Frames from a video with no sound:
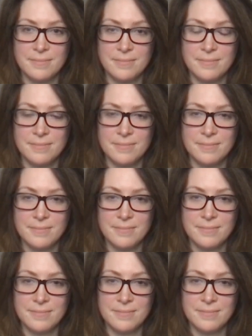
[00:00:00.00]

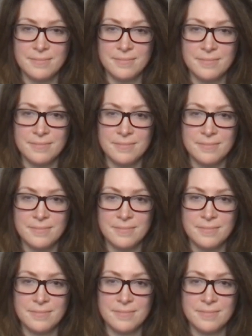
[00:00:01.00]

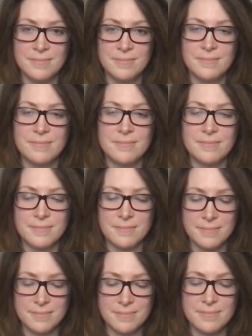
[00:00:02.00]

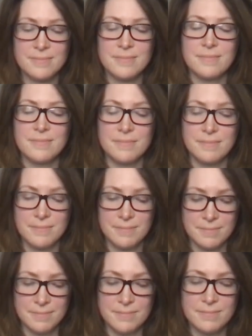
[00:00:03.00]

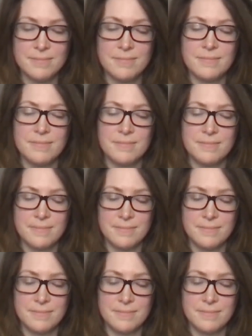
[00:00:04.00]
The person shown says nothing.